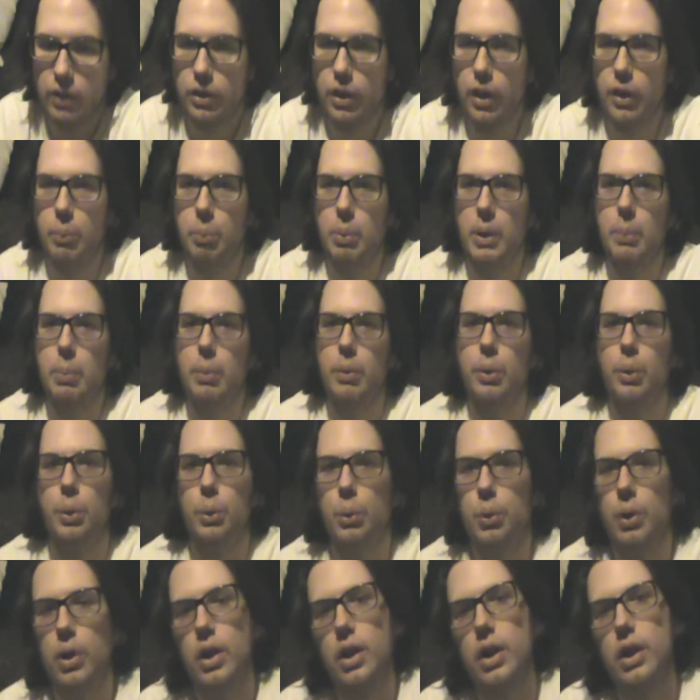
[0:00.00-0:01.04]
to all the people
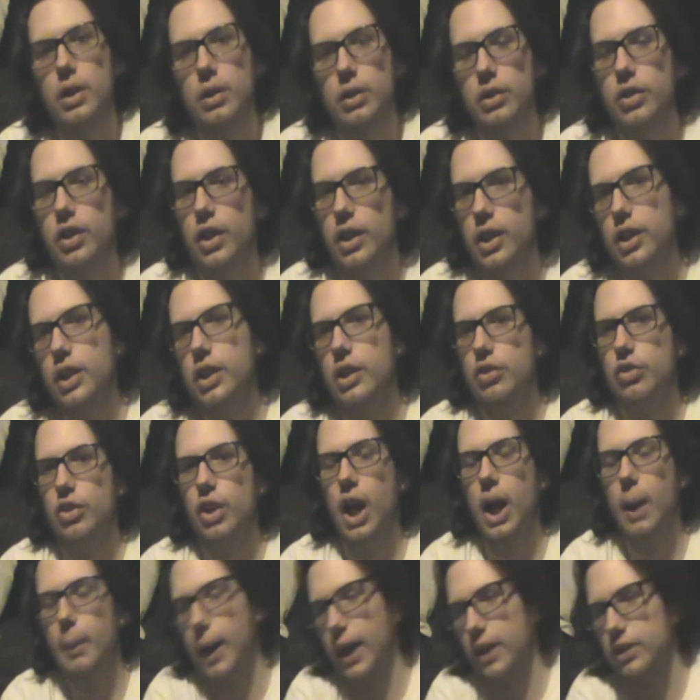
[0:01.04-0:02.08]
who did a good
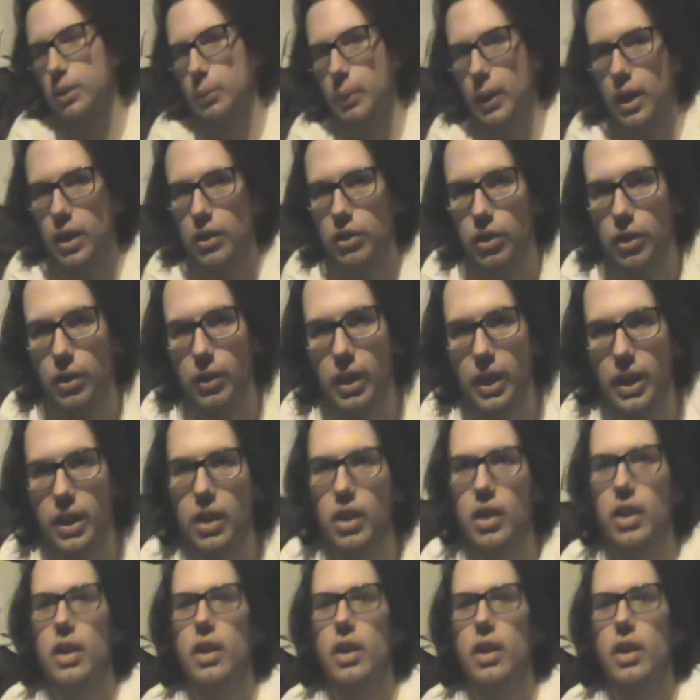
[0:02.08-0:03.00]
job, asked them how to do it.